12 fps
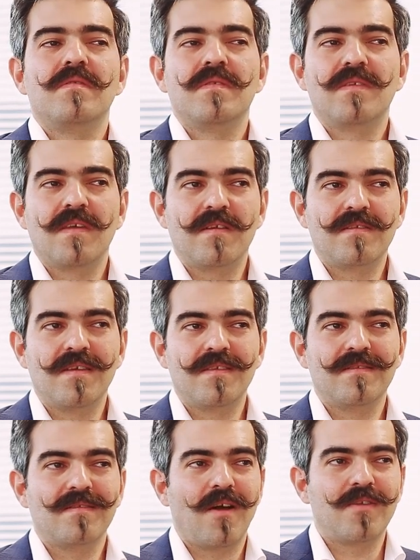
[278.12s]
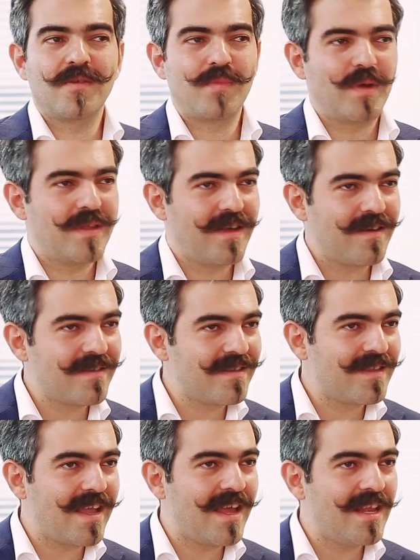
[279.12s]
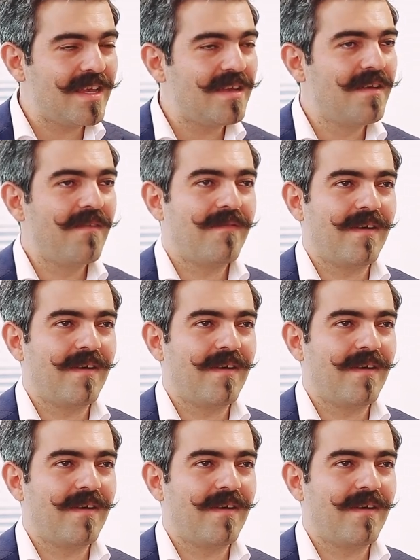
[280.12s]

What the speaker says: certain entrepreneurs in Delhi